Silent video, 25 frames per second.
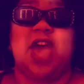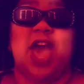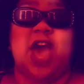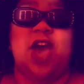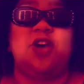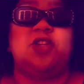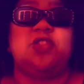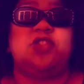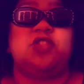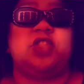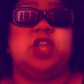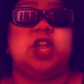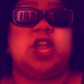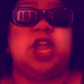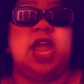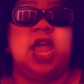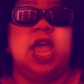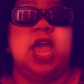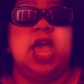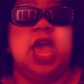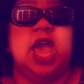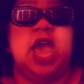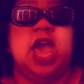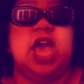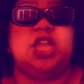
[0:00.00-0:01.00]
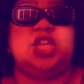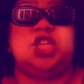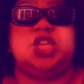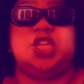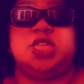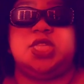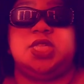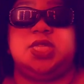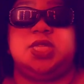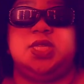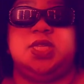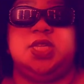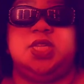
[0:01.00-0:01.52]
out there has
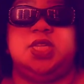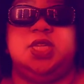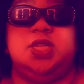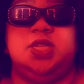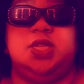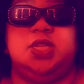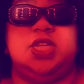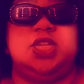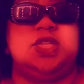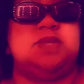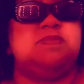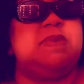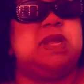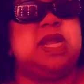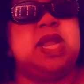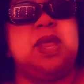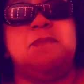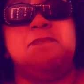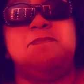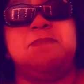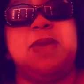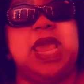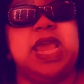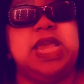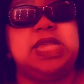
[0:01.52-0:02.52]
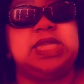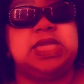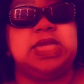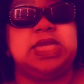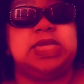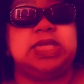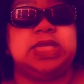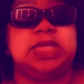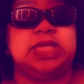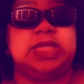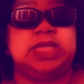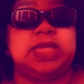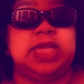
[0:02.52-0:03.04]
just been amazing
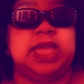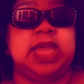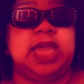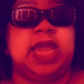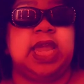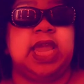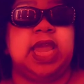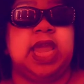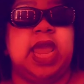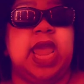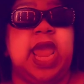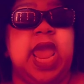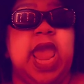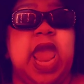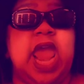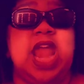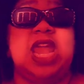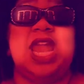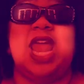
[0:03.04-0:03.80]
to see, and